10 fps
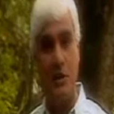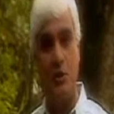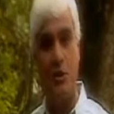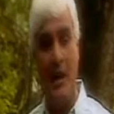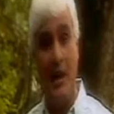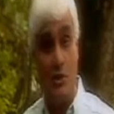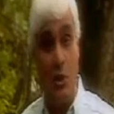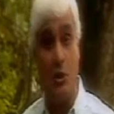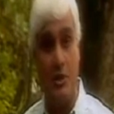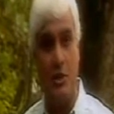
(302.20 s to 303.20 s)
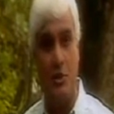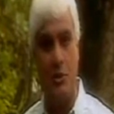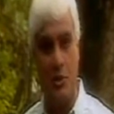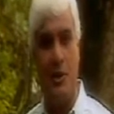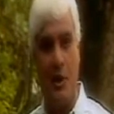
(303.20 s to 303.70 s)
being as holding to
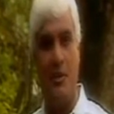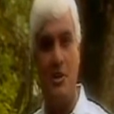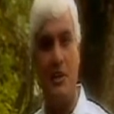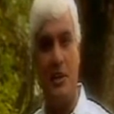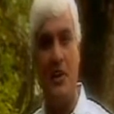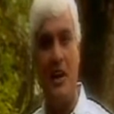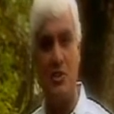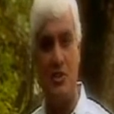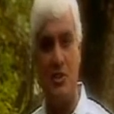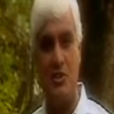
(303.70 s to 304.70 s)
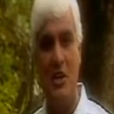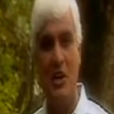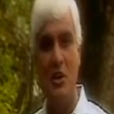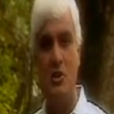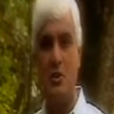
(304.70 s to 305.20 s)
a coherent set of answers.
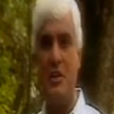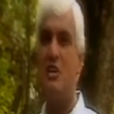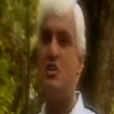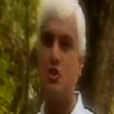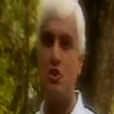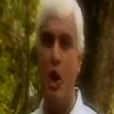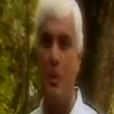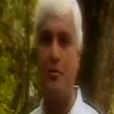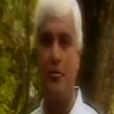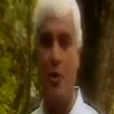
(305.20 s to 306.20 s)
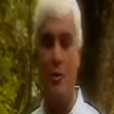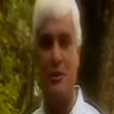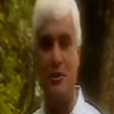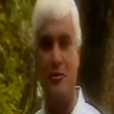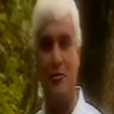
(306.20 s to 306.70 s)
So he stormed
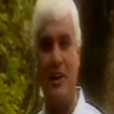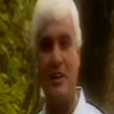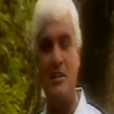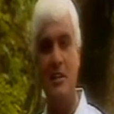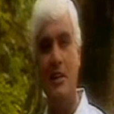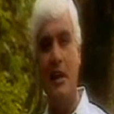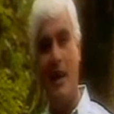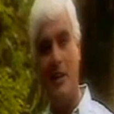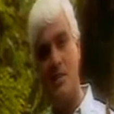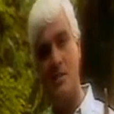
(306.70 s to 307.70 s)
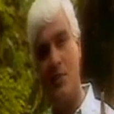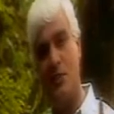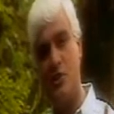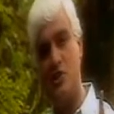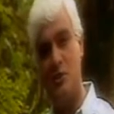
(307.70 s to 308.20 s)
forward to the front And he
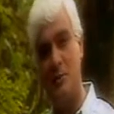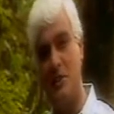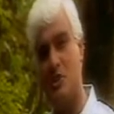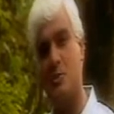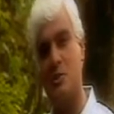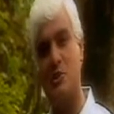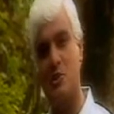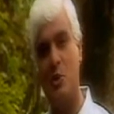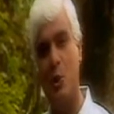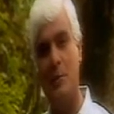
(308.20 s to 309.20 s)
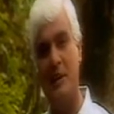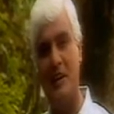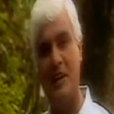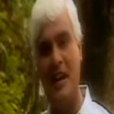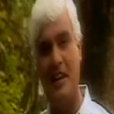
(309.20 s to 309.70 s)
said this to me, this was his
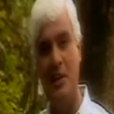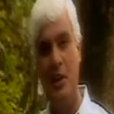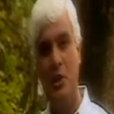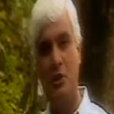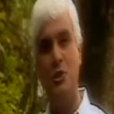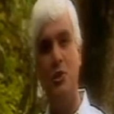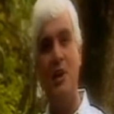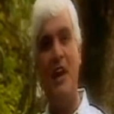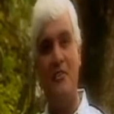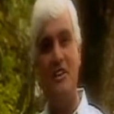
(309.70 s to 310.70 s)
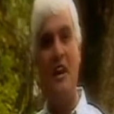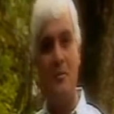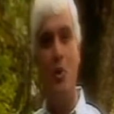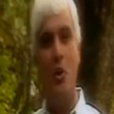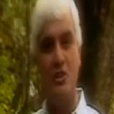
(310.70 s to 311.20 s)
opening line: "You have
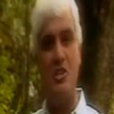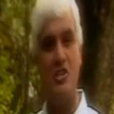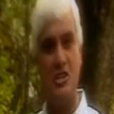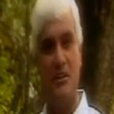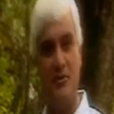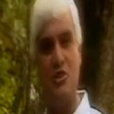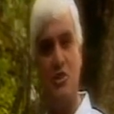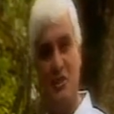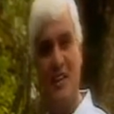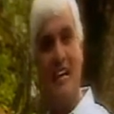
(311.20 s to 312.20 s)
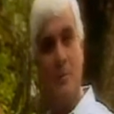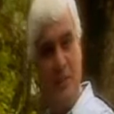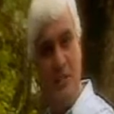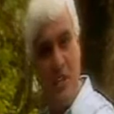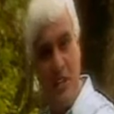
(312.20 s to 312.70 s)
done more disservice to that
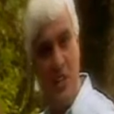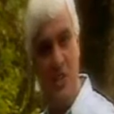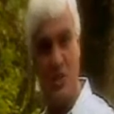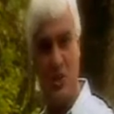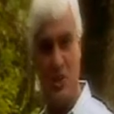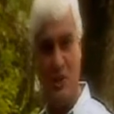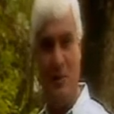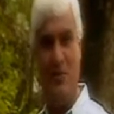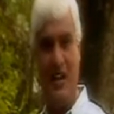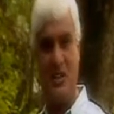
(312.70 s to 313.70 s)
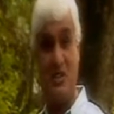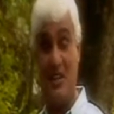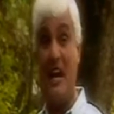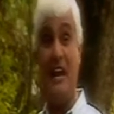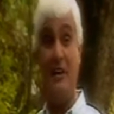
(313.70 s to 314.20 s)
particular system of X
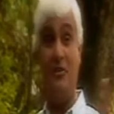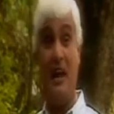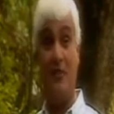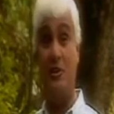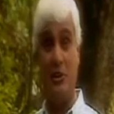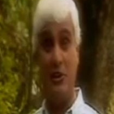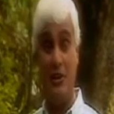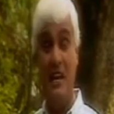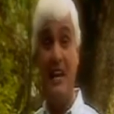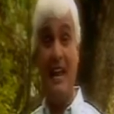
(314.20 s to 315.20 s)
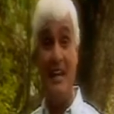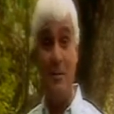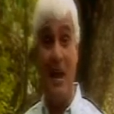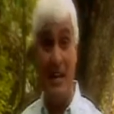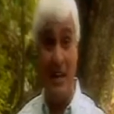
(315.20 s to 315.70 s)
than I have ever heard any
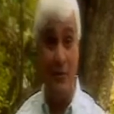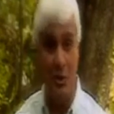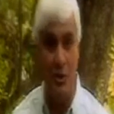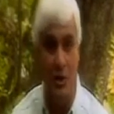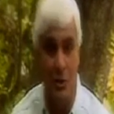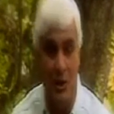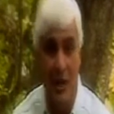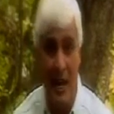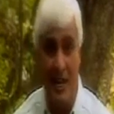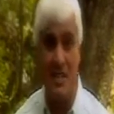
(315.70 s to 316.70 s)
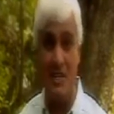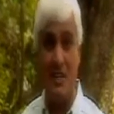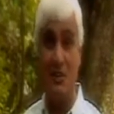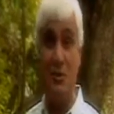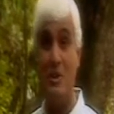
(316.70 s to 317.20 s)
man ever do." And he
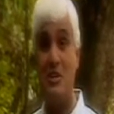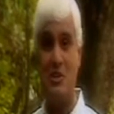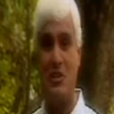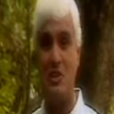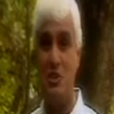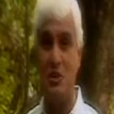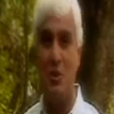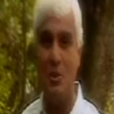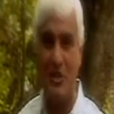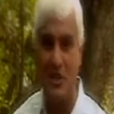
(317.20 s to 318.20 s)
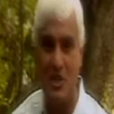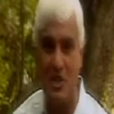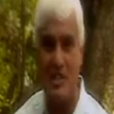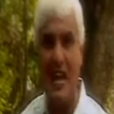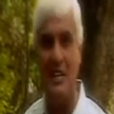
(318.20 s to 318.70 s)
said, and the reason is you don't
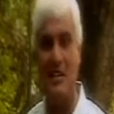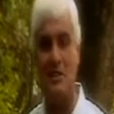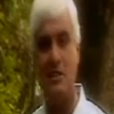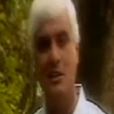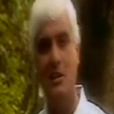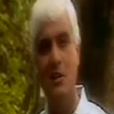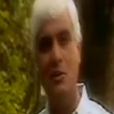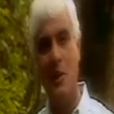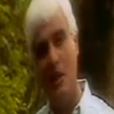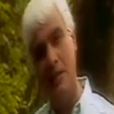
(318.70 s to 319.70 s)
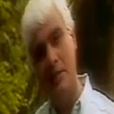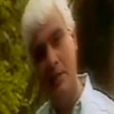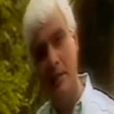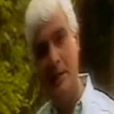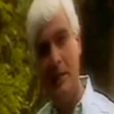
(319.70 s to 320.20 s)
understand it. Well,
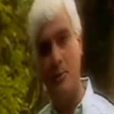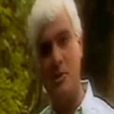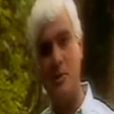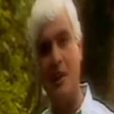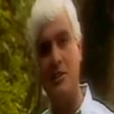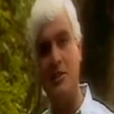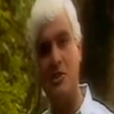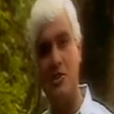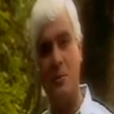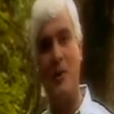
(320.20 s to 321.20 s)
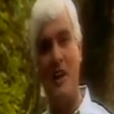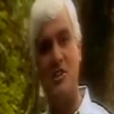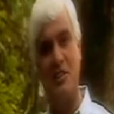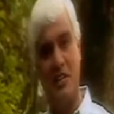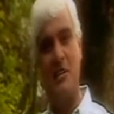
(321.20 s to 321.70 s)
it was rather
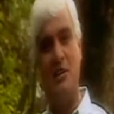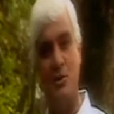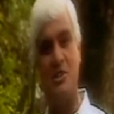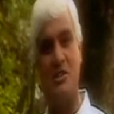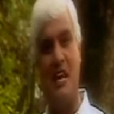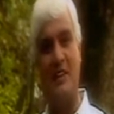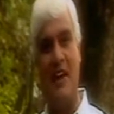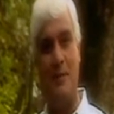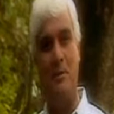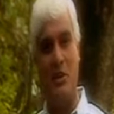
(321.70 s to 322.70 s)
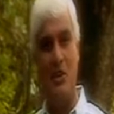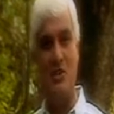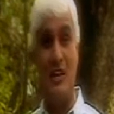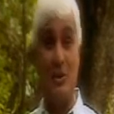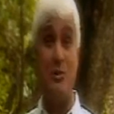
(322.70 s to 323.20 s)
surprising that he would say that,
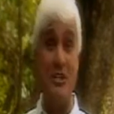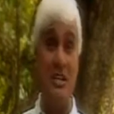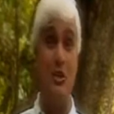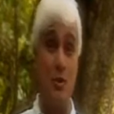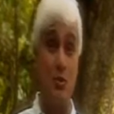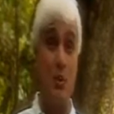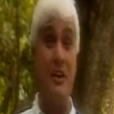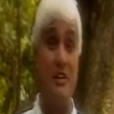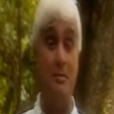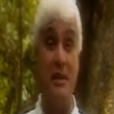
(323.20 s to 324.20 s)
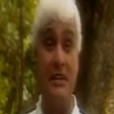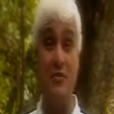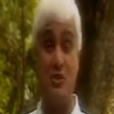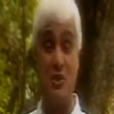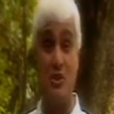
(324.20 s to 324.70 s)
because that indeed was one of the
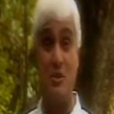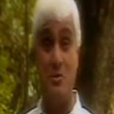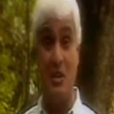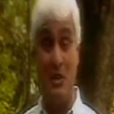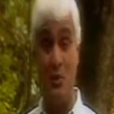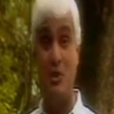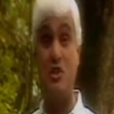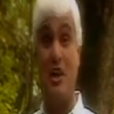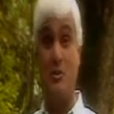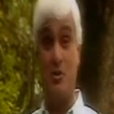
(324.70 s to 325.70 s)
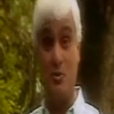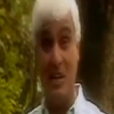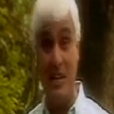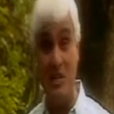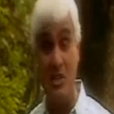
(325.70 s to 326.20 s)
belief systems under which I was
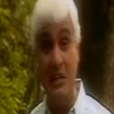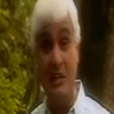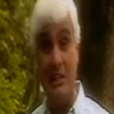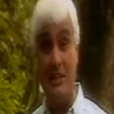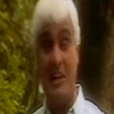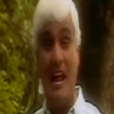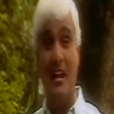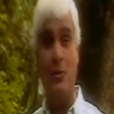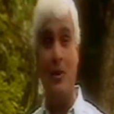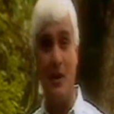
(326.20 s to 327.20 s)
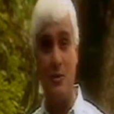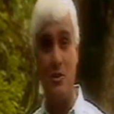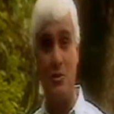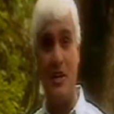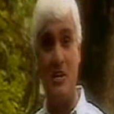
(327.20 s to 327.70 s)
raised, in the land where I
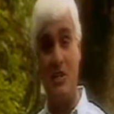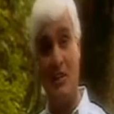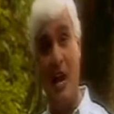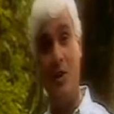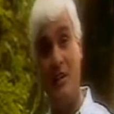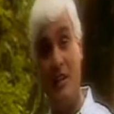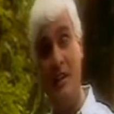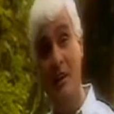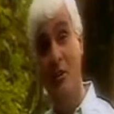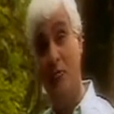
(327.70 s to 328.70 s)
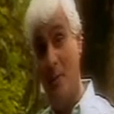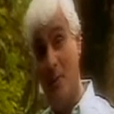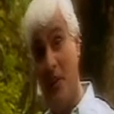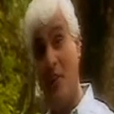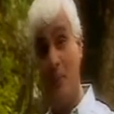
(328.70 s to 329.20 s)
was raised, and now he, from
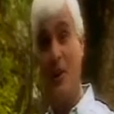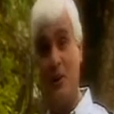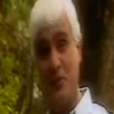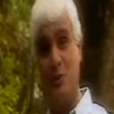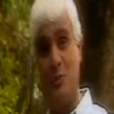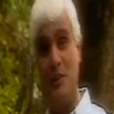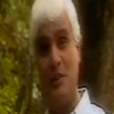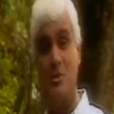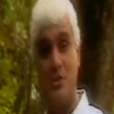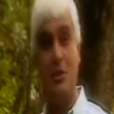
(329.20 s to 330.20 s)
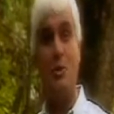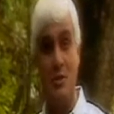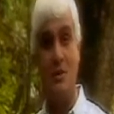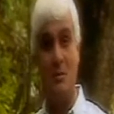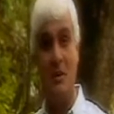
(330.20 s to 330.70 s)
another part of the world, was
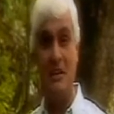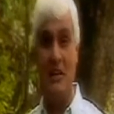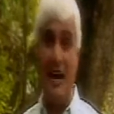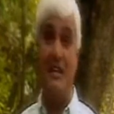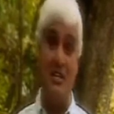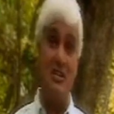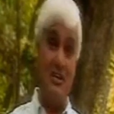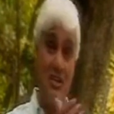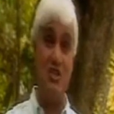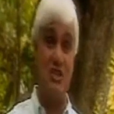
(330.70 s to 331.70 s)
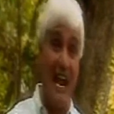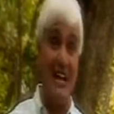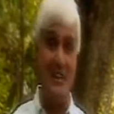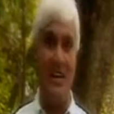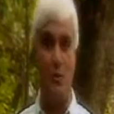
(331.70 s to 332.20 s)
accusing me that I didn't
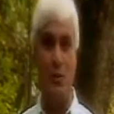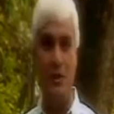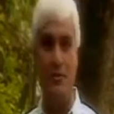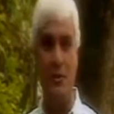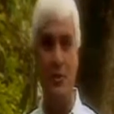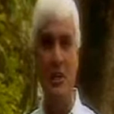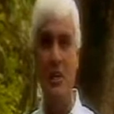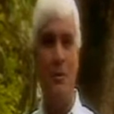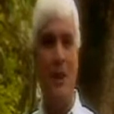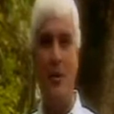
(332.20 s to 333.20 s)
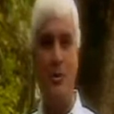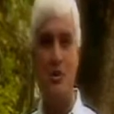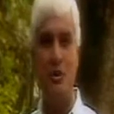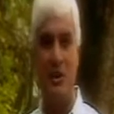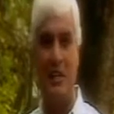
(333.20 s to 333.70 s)
understand that worldview, but I
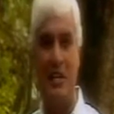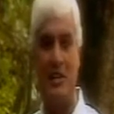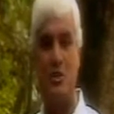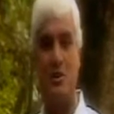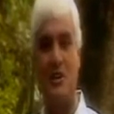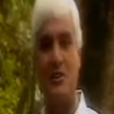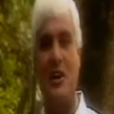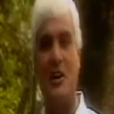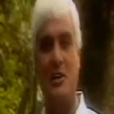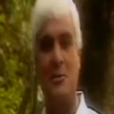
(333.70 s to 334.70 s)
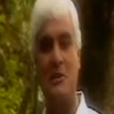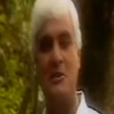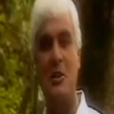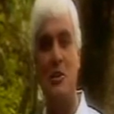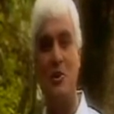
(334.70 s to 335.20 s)
wasn't going to get into another
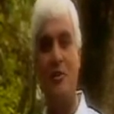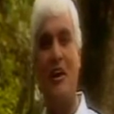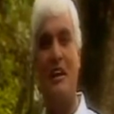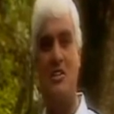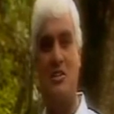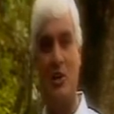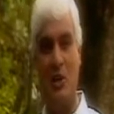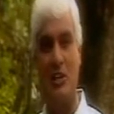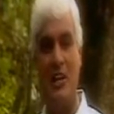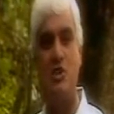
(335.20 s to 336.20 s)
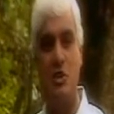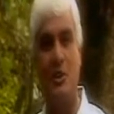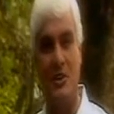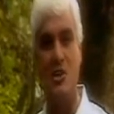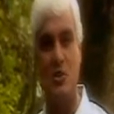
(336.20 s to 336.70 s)
argument. So I finally said, look, let's
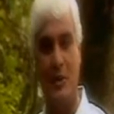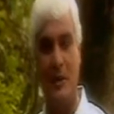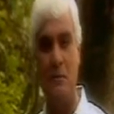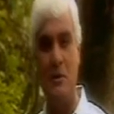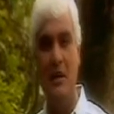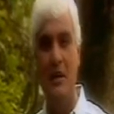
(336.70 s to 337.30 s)
do it this way.